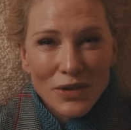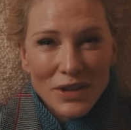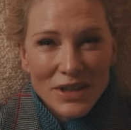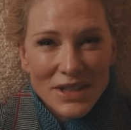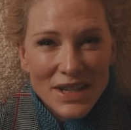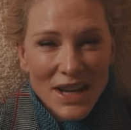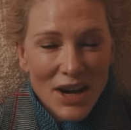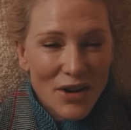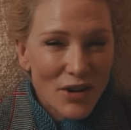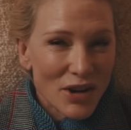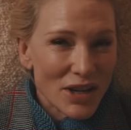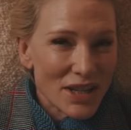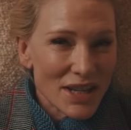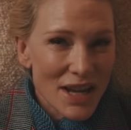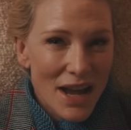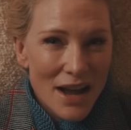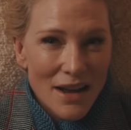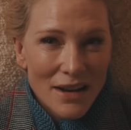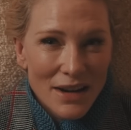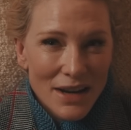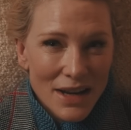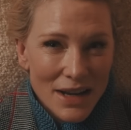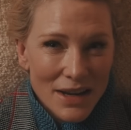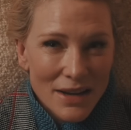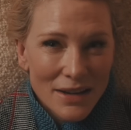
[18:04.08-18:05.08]
that terry
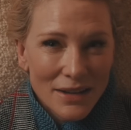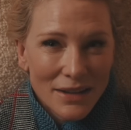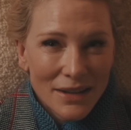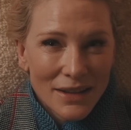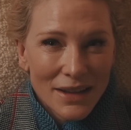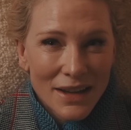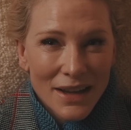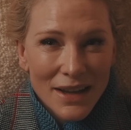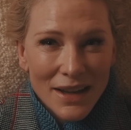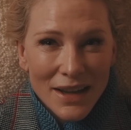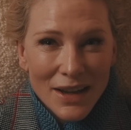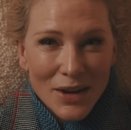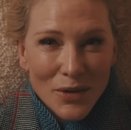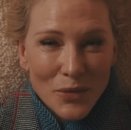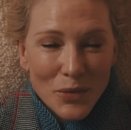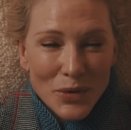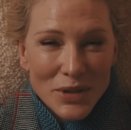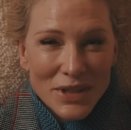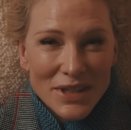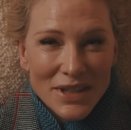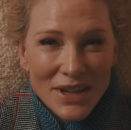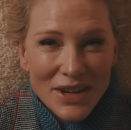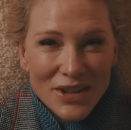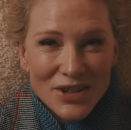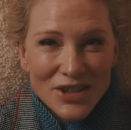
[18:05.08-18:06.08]
toweling was
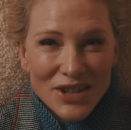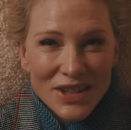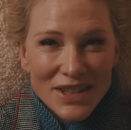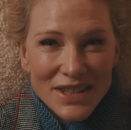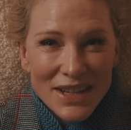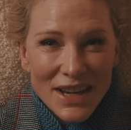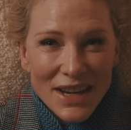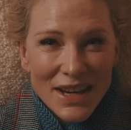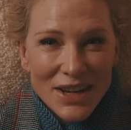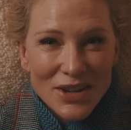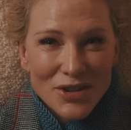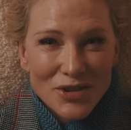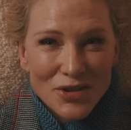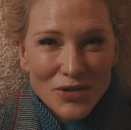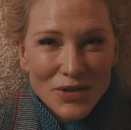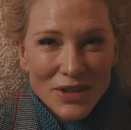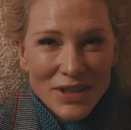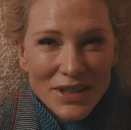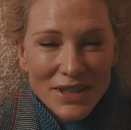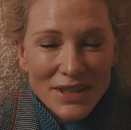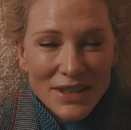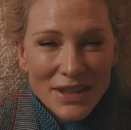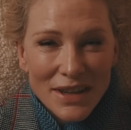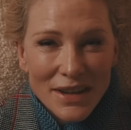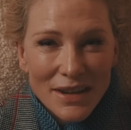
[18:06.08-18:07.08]
such a
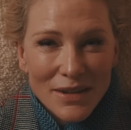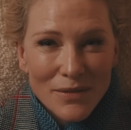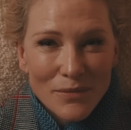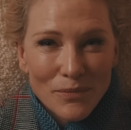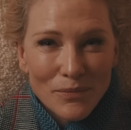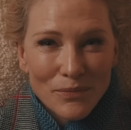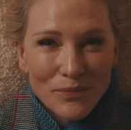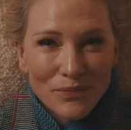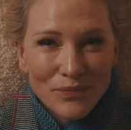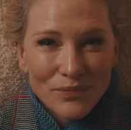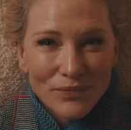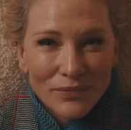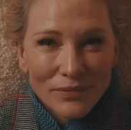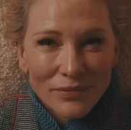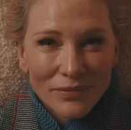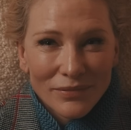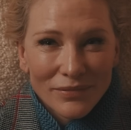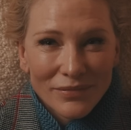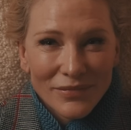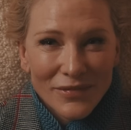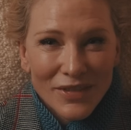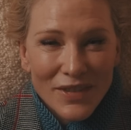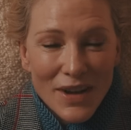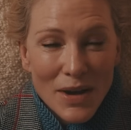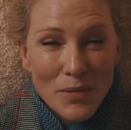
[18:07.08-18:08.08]
dangerous
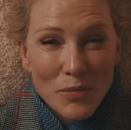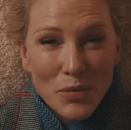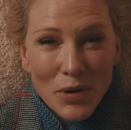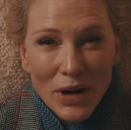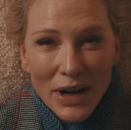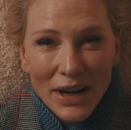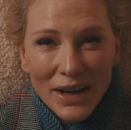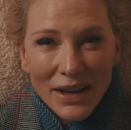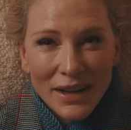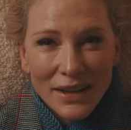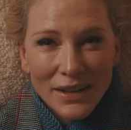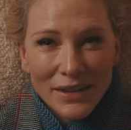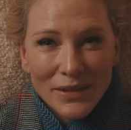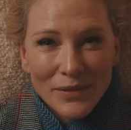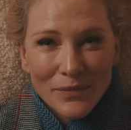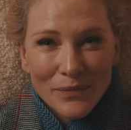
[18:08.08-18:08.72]
fabric?